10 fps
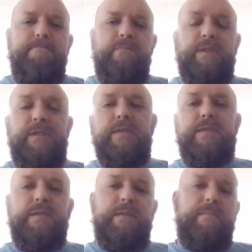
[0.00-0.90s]
which
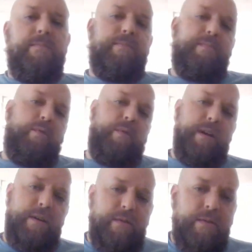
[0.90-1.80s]
is
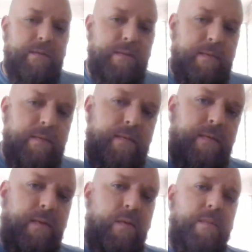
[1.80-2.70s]
critical
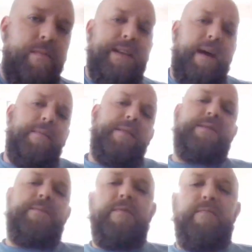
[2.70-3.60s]
for
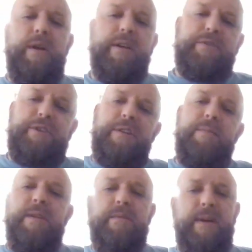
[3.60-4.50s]
metabolism of branched-chain
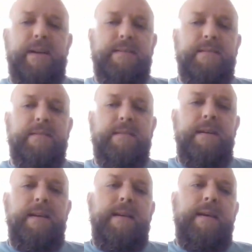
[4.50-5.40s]
amino acids.
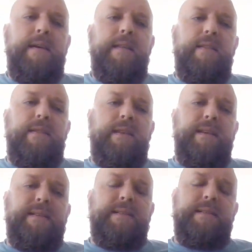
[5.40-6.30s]

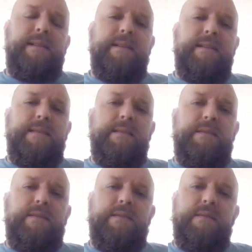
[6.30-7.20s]
This
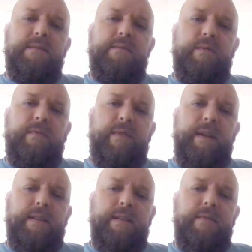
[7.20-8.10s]
is
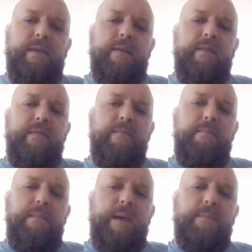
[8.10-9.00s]
reflective of
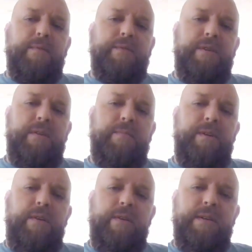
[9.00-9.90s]
maple syrup
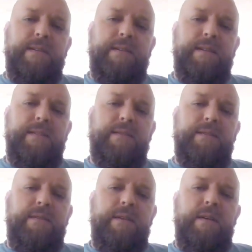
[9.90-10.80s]
urine disease,